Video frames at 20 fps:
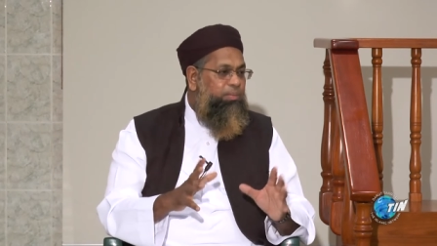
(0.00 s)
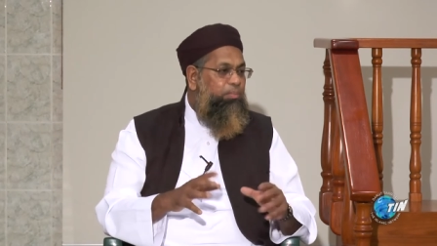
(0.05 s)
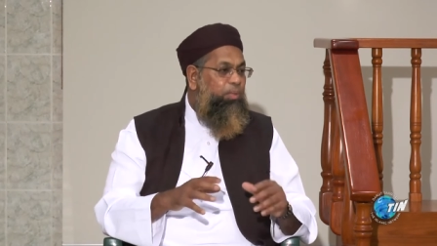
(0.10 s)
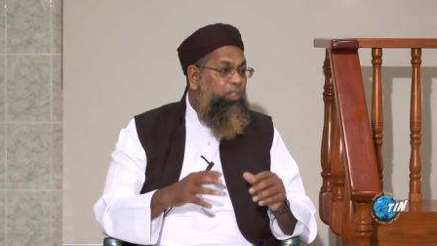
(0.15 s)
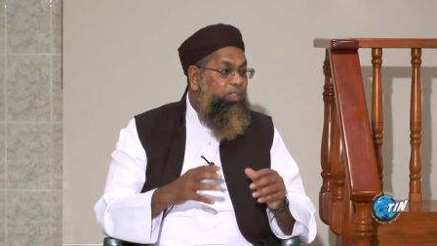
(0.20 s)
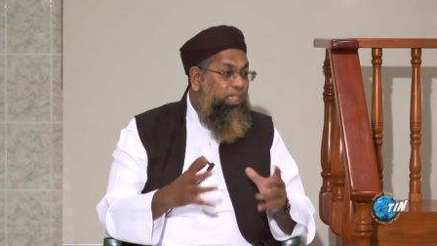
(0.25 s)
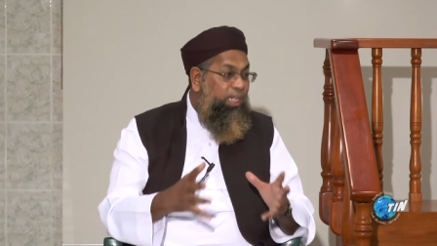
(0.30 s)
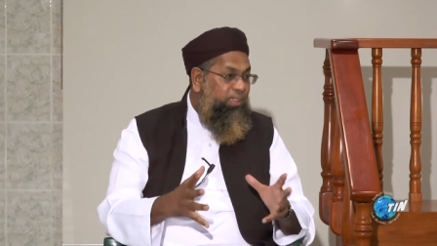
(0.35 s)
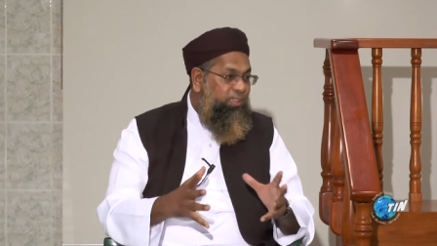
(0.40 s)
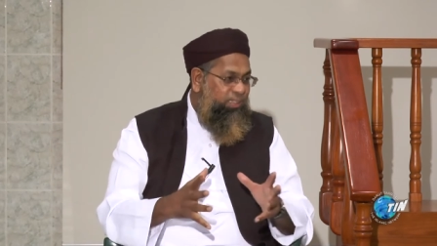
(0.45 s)

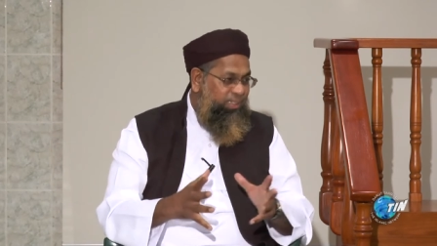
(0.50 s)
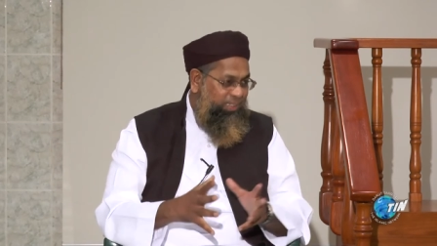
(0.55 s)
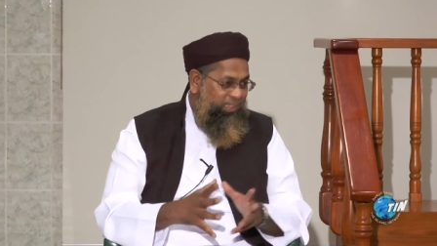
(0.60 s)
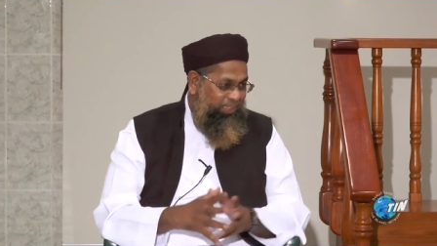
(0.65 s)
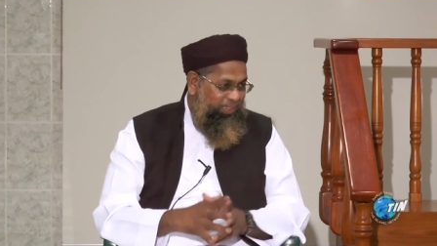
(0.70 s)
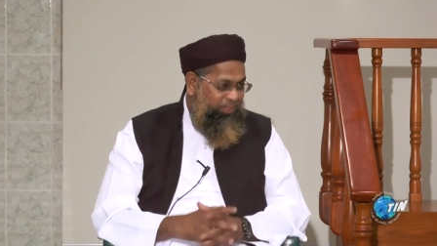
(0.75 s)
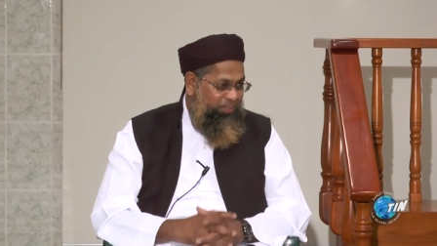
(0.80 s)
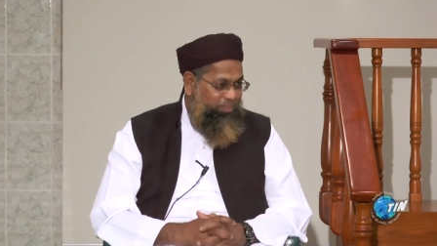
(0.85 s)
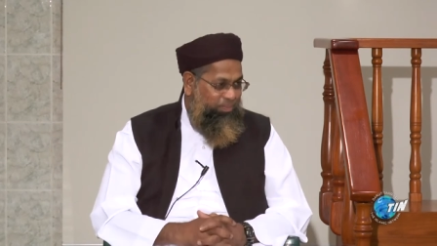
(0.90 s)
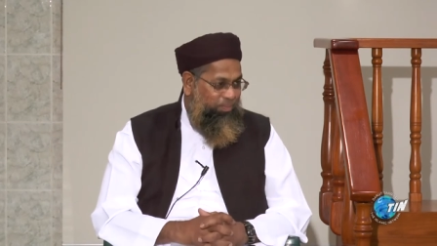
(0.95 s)
modesty.
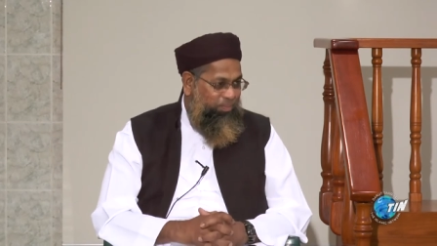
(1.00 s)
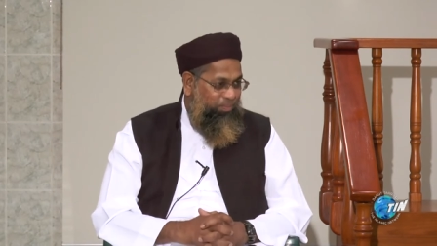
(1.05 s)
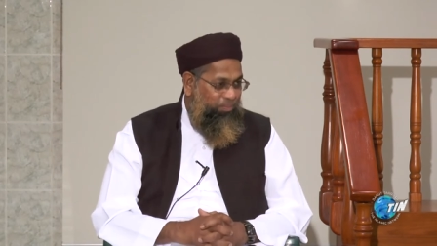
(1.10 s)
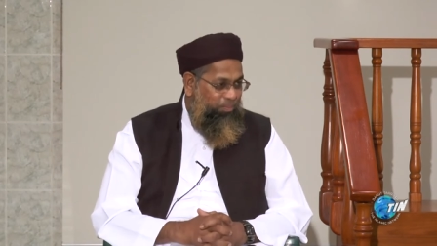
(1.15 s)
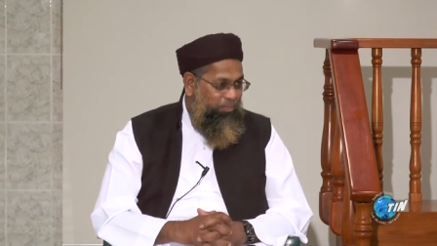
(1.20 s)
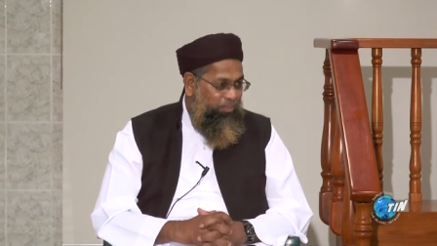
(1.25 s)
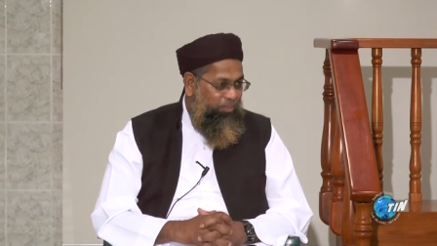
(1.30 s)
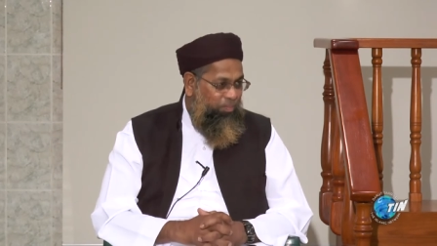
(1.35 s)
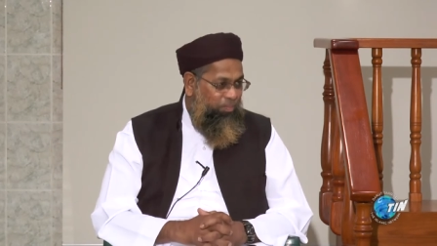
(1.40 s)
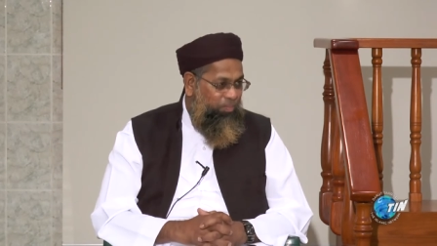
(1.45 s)

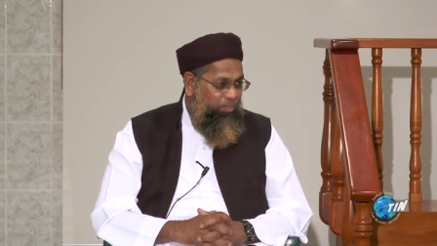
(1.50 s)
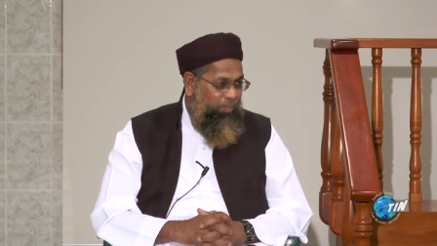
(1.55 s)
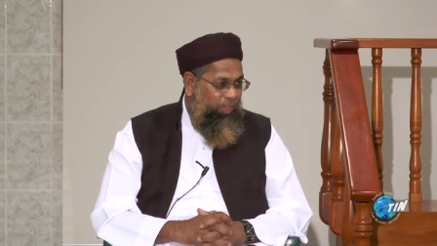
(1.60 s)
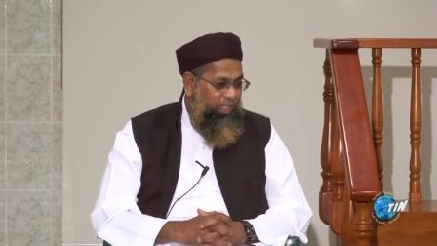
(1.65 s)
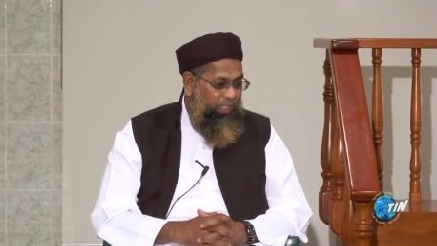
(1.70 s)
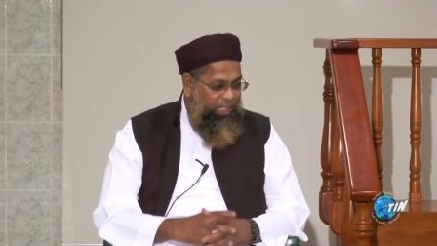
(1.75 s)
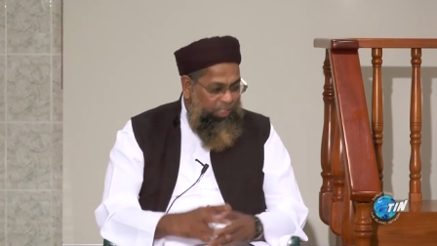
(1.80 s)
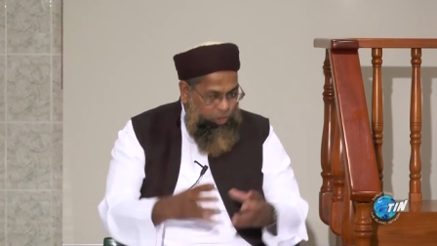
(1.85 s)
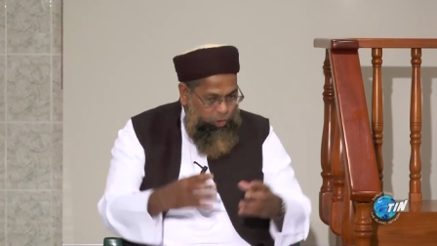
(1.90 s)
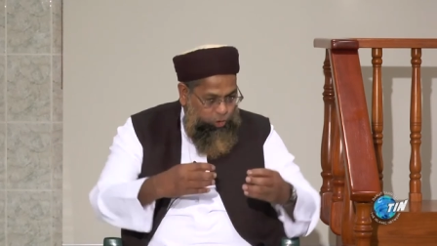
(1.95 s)

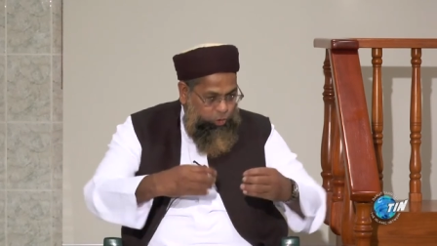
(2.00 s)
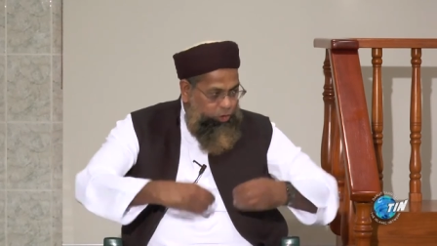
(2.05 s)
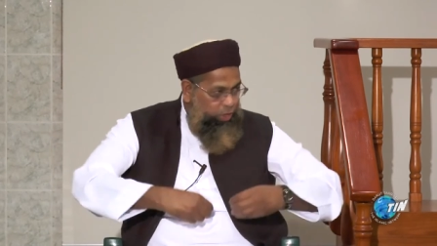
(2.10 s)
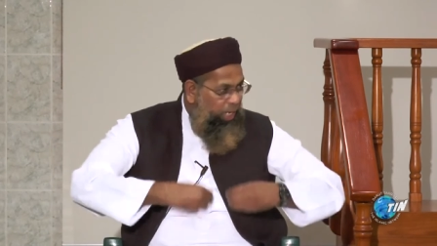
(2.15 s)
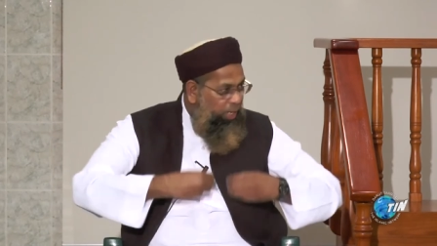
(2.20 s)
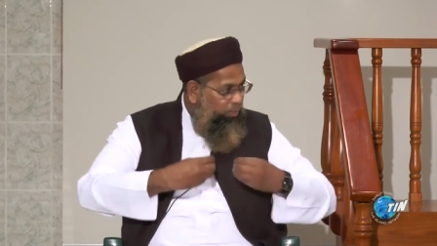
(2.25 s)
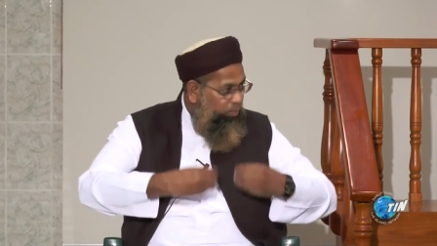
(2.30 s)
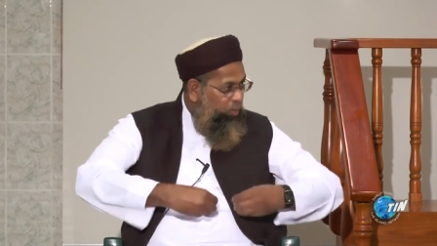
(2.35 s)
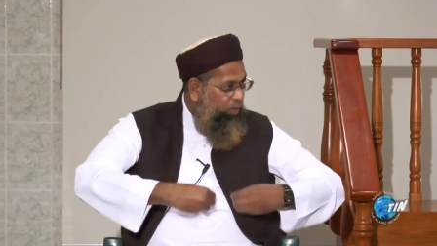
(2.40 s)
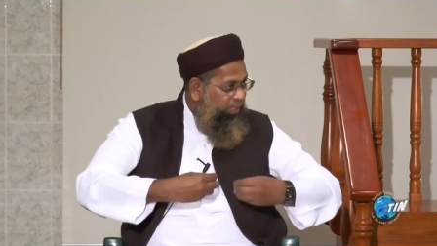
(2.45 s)
That
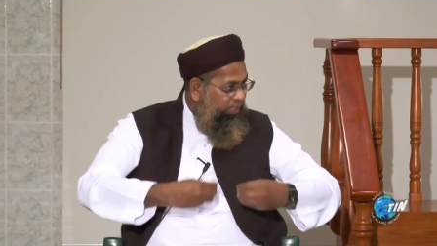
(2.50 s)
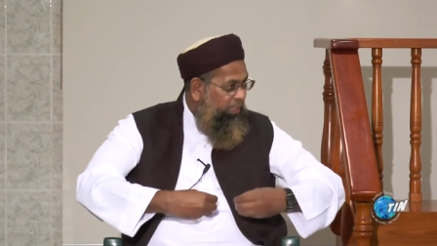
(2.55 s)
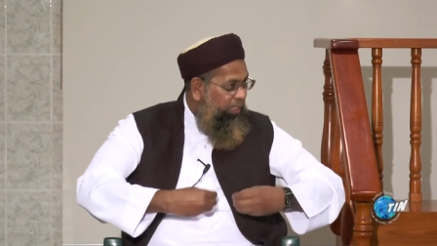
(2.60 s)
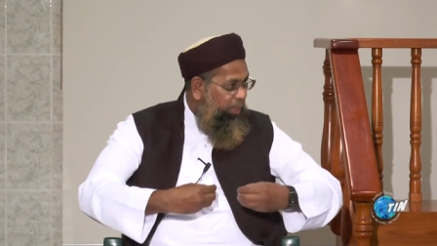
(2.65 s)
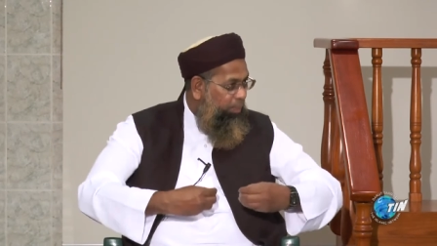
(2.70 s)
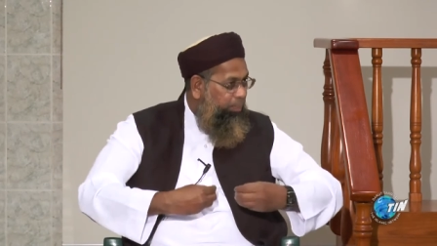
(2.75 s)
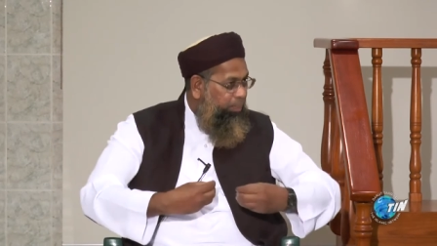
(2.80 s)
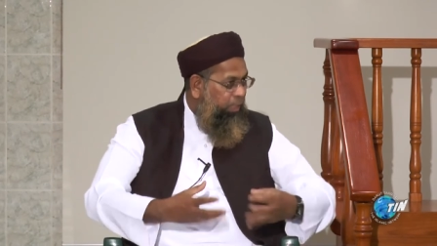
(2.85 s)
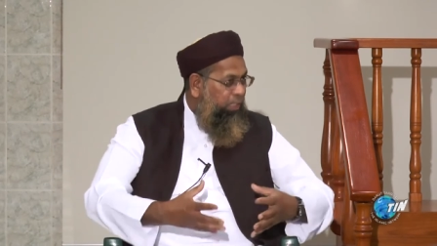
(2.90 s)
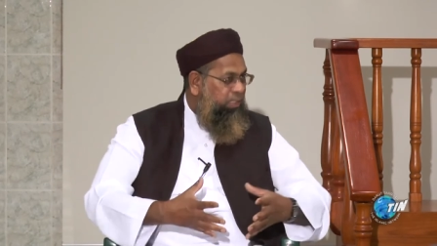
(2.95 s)
shame within
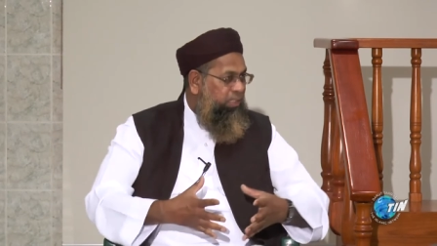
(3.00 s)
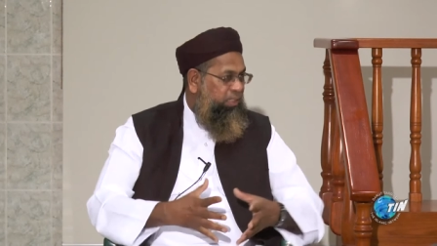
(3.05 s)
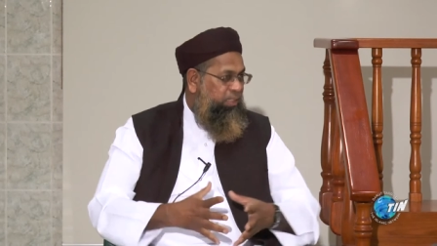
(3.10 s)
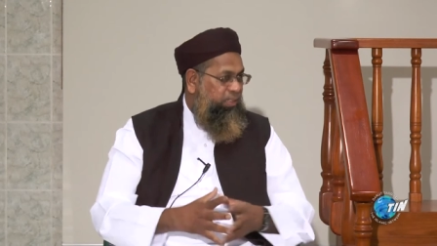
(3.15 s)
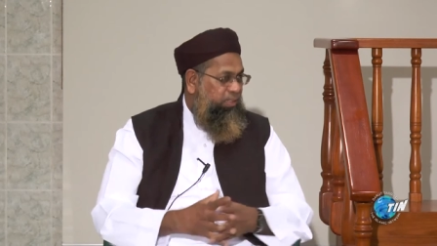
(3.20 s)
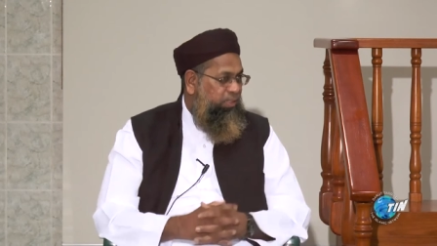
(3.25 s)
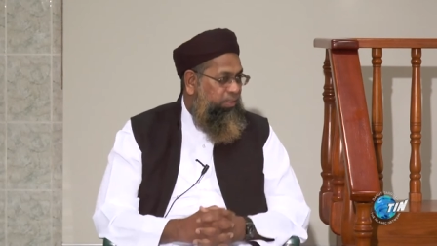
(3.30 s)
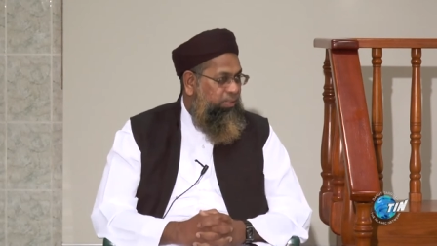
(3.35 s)
a person.